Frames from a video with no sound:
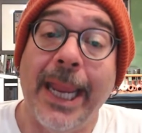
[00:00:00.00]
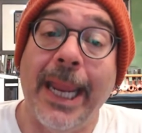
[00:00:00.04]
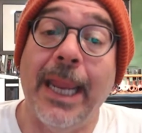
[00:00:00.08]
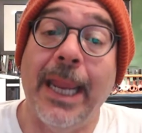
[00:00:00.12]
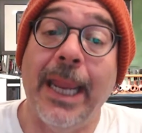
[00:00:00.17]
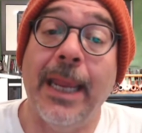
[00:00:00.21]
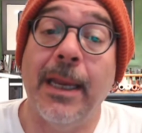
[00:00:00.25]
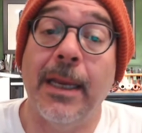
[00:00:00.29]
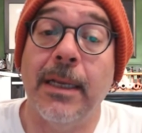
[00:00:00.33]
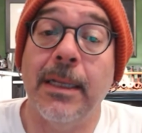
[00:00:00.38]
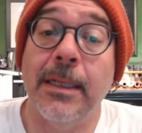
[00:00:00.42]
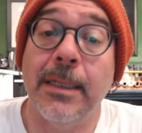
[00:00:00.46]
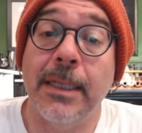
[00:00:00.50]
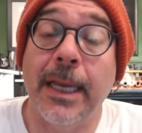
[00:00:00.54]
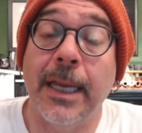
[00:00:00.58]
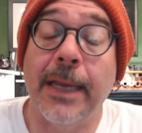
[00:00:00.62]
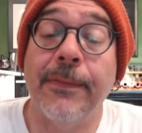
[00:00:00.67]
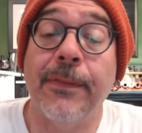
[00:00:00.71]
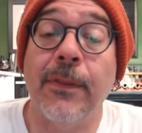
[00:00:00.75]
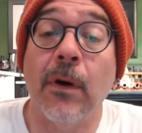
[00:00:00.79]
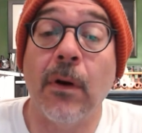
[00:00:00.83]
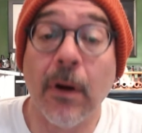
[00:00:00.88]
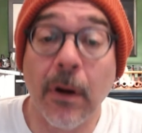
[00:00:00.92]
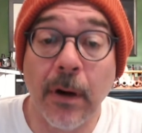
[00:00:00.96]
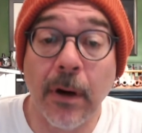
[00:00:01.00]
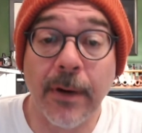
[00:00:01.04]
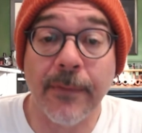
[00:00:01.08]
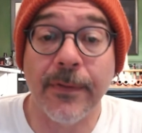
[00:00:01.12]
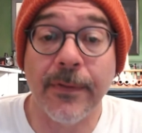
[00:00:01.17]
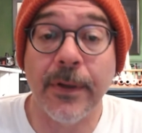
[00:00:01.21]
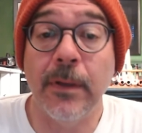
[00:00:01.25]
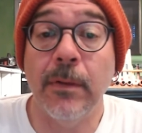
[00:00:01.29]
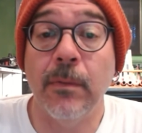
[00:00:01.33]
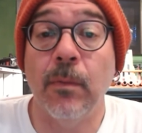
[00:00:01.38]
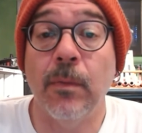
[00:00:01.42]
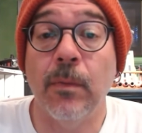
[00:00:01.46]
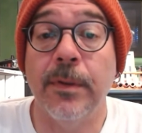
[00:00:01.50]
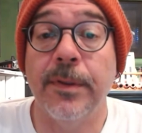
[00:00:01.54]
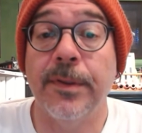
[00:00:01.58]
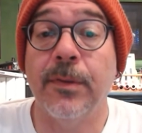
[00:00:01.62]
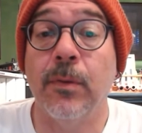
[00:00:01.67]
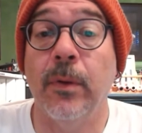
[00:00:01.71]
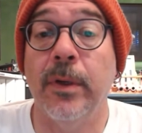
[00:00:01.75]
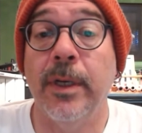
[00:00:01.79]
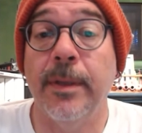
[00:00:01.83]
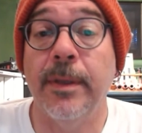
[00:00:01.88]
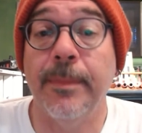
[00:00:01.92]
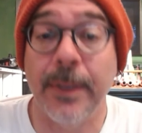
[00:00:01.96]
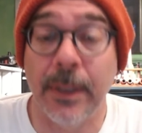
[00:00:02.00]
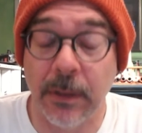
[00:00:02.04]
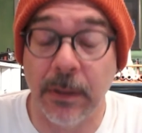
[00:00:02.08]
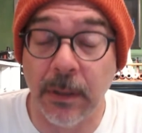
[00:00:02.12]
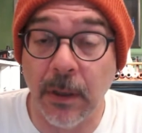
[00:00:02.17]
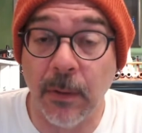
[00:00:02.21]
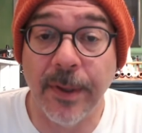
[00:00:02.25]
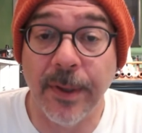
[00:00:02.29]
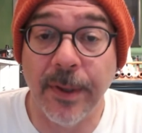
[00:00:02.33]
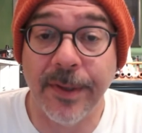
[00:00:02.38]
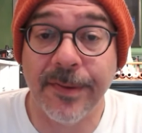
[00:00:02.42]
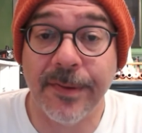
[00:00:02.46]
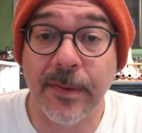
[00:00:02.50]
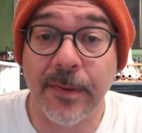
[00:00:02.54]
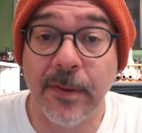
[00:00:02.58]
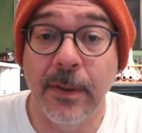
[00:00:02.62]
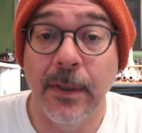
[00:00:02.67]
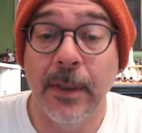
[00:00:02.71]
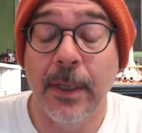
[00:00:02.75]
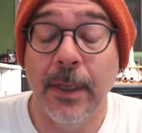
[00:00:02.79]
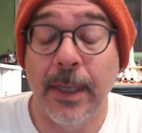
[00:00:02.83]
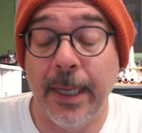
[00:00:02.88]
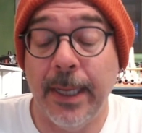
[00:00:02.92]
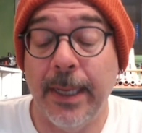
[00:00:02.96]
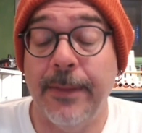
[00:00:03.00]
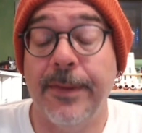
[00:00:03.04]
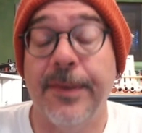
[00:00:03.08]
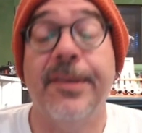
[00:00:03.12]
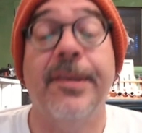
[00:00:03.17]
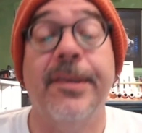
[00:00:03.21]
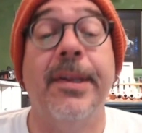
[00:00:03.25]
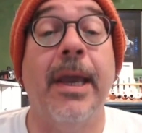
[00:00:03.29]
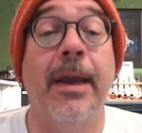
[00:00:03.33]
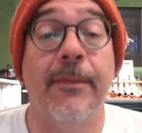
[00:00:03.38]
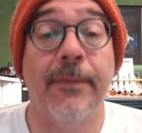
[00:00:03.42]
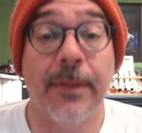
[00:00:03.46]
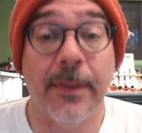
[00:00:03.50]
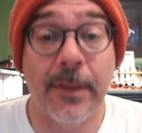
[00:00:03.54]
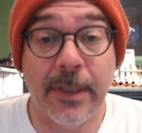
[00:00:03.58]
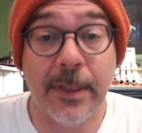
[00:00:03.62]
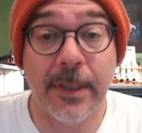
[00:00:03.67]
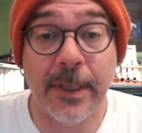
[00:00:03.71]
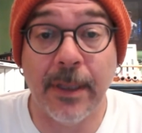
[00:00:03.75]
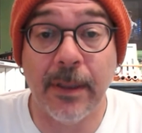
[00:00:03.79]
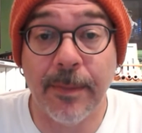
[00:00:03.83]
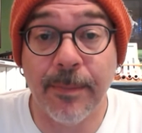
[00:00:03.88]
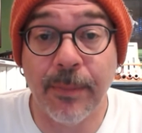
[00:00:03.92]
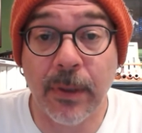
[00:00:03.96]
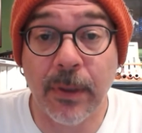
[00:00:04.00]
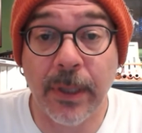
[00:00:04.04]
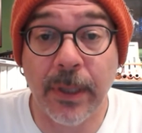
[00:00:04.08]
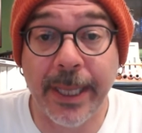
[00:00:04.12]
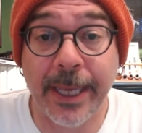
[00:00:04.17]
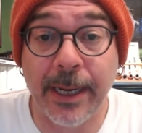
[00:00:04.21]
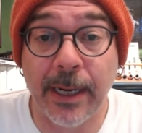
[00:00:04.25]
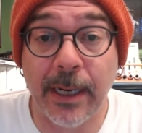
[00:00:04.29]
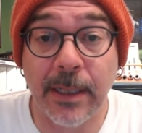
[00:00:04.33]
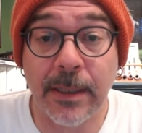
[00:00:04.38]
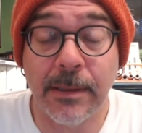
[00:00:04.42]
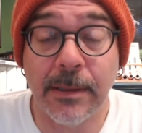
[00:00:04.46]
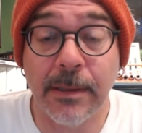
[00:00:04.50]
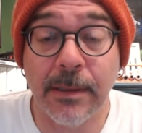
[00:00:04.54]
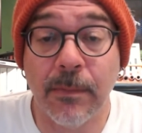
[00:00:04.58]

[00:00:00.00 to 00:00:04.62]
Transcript: And at the heart of it was going to be Lois and the staff at the Daily Planet.